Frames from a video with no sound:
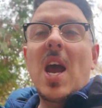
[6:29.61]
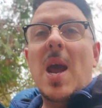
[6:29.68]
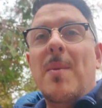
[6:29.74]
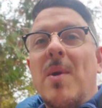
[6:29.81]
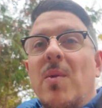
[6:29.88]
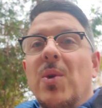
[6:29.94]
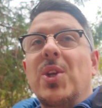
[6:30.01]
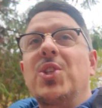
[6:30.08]

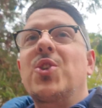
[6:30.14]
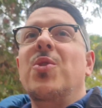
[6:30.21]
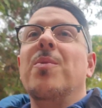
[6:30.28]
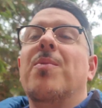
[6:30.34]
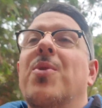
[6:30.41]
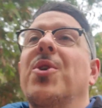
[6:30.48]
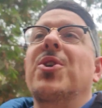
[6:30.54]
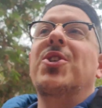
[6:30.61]
and we really
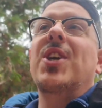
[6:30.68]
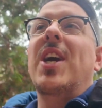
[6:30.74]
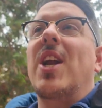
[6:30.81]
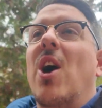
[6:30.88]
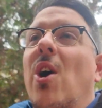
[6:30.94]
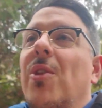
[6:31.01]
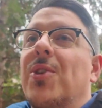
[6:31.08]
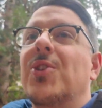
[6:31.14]
do
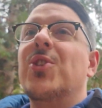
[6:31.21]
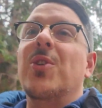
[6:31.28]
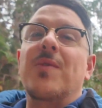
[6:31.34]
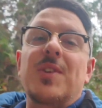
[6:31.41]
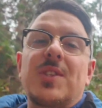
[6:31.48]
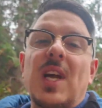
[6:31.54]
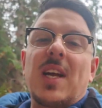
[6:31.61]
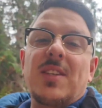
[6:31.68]
appreciate all the
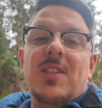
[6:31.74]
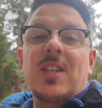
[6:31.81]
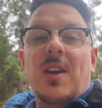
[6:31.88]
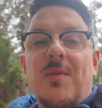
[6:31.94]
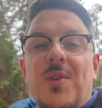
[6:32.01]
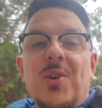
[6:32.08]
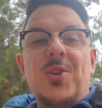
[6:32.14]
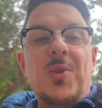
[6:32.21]
server-side
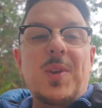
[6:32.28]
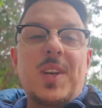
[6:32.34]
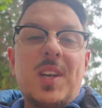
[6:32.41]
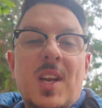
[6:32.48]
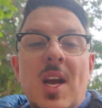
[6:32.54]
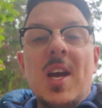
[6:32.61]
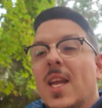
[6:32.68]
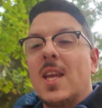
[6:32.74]
stuff you're
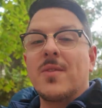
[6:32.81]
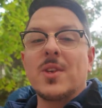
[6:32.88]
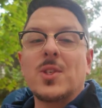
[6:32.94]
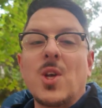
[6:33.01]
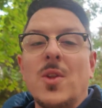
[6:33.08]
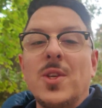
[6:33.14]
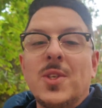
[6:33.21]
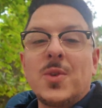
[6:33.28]
doing, and give
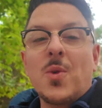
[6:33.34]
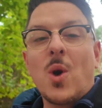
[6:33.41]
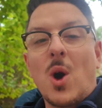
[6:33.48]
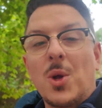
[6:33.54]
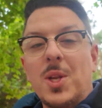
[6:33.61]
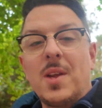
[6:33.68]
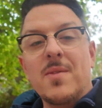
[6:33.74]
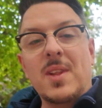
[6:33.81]
us all these
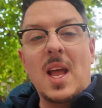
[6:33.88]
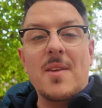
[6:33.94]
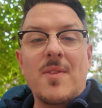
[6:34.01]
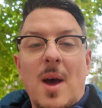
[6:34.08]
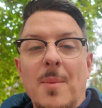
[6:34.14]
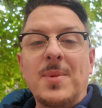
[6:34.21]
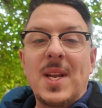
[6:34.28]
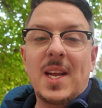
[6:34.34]
quality of life
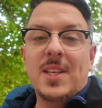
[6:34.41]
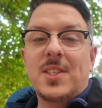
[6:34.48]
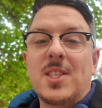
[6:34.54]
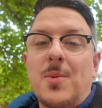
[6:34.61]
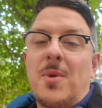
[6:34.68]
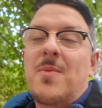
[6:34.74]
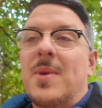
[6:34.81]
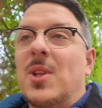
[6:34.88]

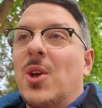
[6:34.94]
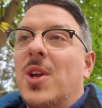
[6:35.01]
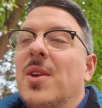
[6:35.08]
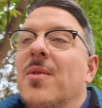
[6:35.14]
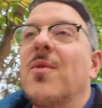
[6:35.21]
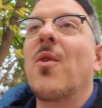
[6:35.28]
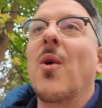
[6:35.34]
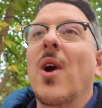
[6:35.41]
updates that we've been
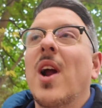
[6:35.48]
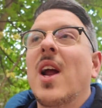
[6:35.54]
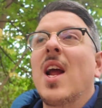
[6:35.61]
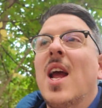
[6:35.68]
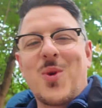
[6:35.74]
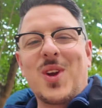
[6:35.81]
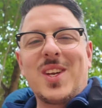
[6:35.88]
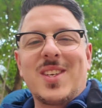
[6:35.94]
looking for
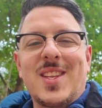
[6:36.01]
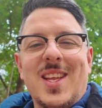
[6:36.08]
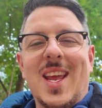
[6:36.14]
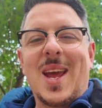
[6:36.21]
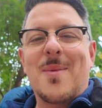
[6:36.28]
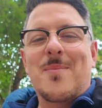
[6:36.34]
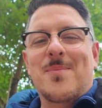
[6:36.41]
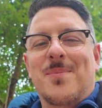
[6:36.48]
bringing to the
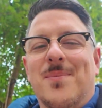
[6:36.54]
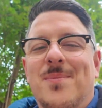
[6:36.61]
game.